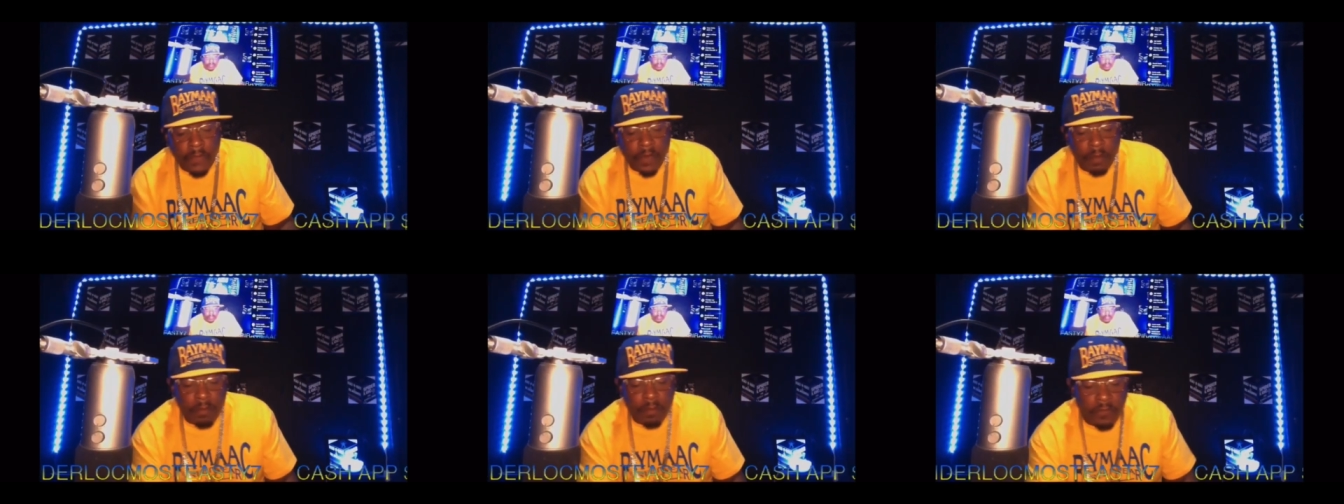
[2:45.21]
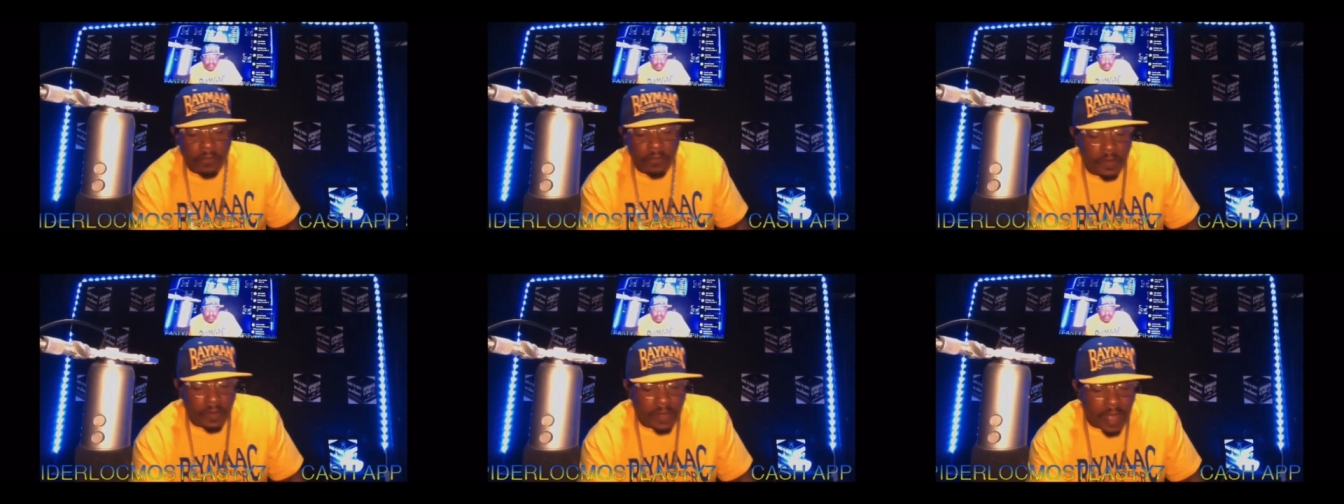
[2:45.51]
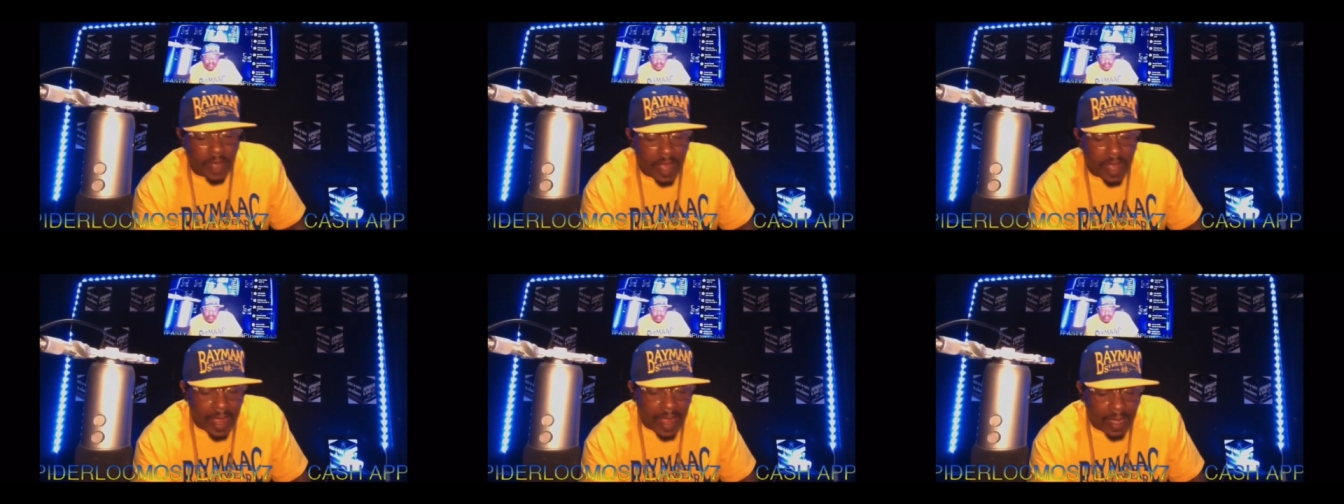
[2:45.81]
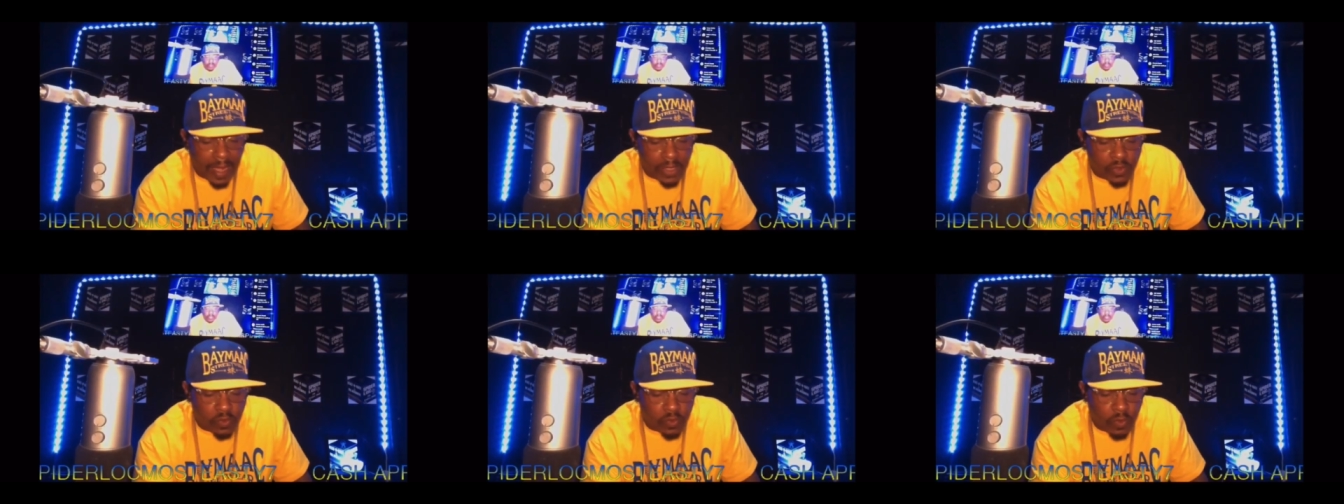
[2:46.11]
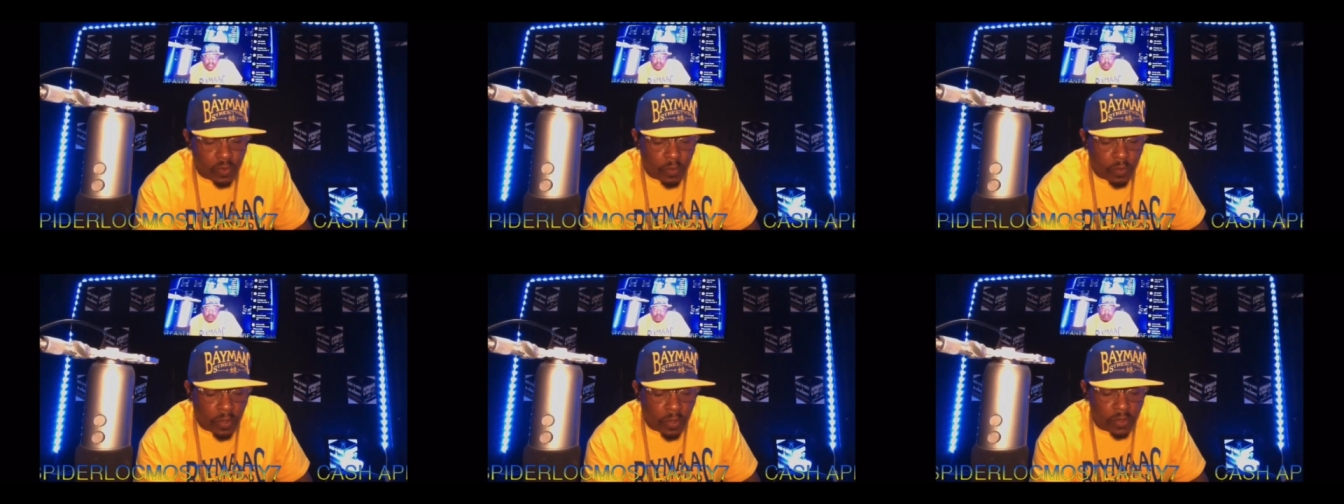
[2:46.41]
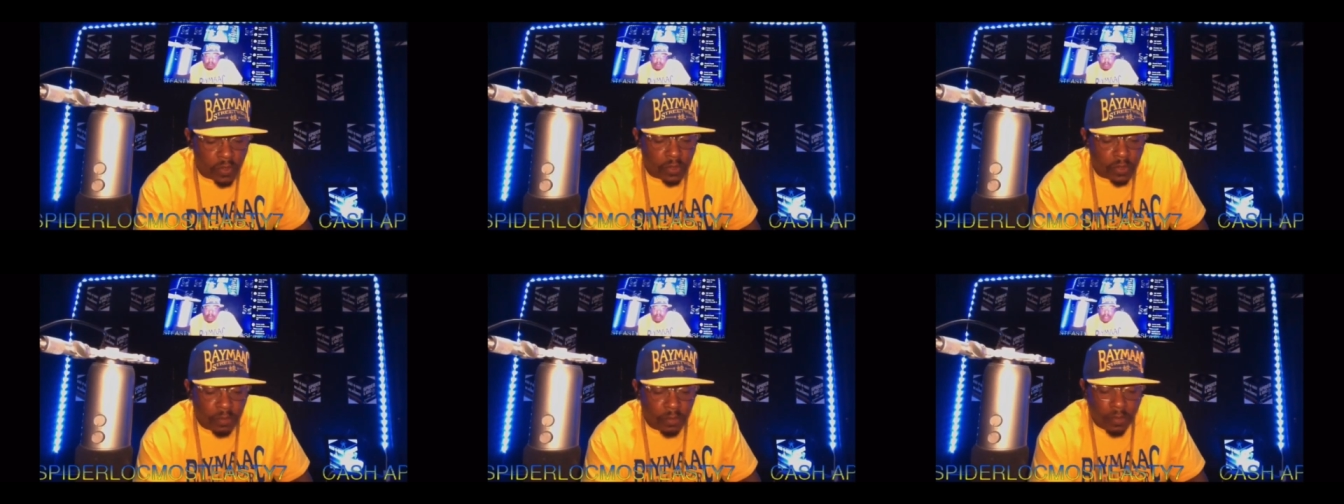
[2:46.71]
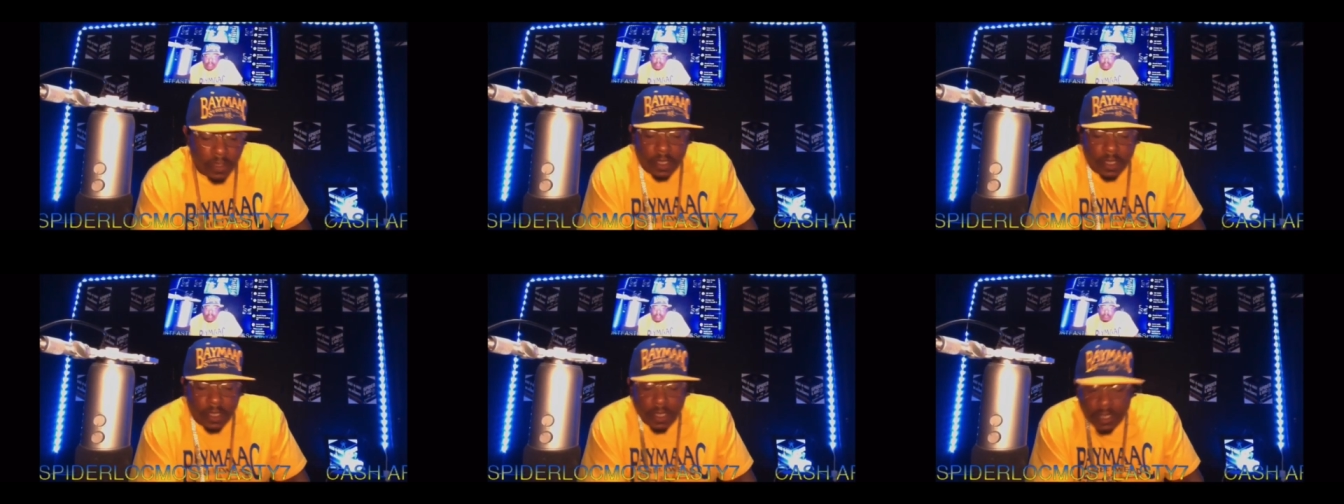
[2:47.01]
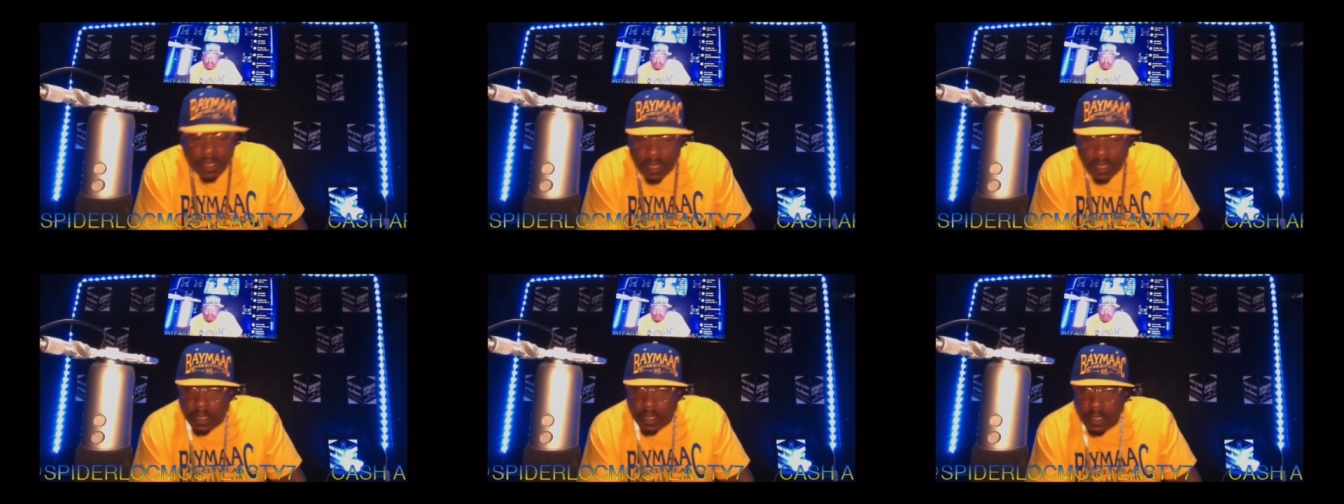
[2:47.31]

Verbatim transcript: but for the actual person being hit,